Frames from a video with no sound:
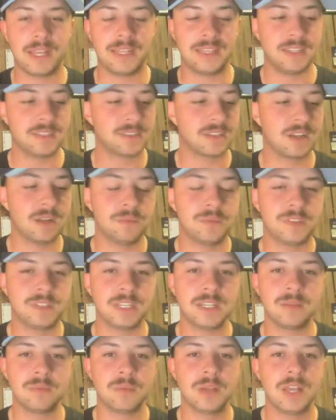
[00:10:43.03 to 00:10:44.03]
And this Cubs
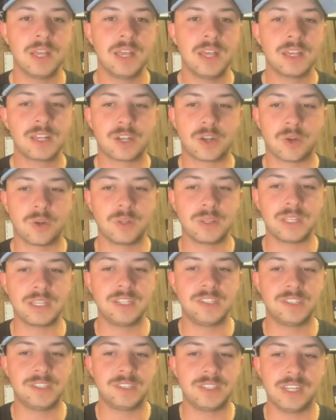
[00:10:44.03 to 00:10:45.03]
team
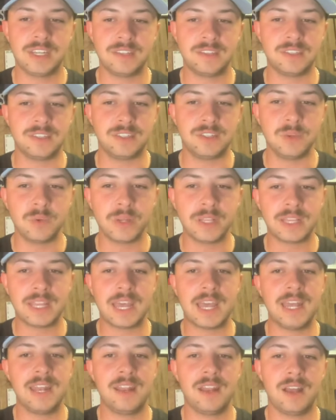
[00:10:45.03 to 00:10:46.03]
currently just isn't doing
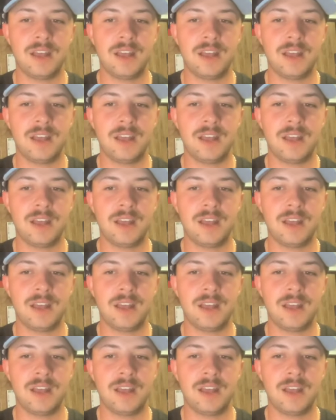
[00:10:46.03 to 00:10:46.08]
that.